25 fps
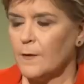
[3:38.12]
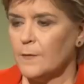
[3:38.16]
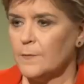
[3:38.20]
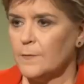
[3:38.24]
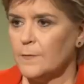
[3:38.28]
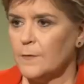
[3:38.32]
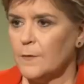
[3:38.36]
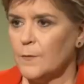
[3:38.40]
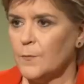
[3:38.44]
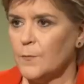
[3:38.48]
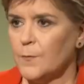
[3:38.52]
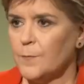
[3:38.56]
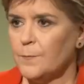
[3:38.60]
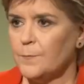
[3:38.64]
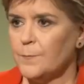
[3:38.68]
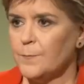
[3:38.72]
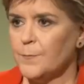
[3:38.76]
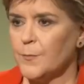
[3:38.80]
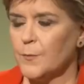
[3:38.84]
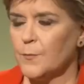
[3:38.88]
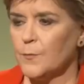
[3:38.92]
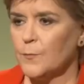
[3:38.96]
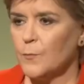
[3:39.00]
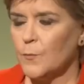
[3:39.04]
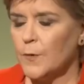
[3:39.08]
you could
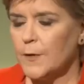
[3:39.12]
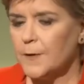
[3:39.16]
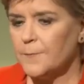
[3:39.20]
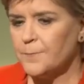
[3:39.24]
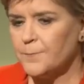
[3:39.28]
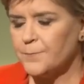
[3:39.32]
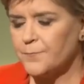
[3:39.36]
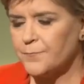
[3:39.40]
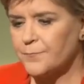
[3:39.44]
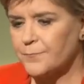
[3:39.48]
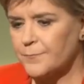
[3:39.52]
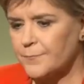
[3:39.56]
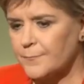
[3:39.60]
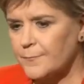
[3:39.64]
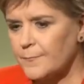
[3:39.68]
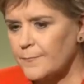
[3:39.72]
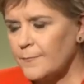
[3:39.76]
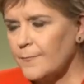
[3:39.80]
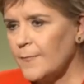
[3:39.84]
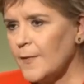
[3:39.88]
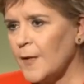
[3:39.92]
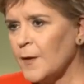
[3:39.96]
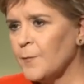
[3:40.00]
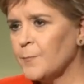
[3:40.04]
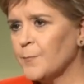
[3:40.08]
make political choices
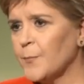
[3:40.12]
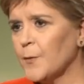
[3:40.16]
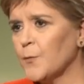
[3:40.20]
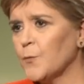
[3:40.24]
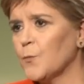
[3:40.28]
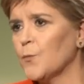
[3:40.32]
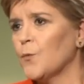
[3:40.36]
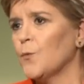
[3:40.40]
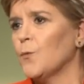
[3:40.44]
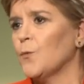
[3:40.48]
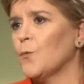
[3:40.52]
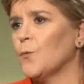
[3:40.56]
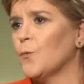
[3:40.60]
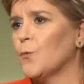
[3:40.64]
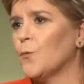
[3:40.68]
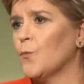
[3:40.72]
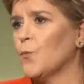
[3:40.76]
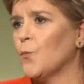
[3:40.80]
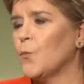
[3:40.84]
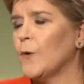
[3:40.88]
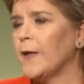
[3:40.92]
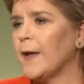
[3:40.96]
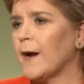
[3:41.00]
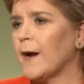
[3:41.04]
to spend less on other things.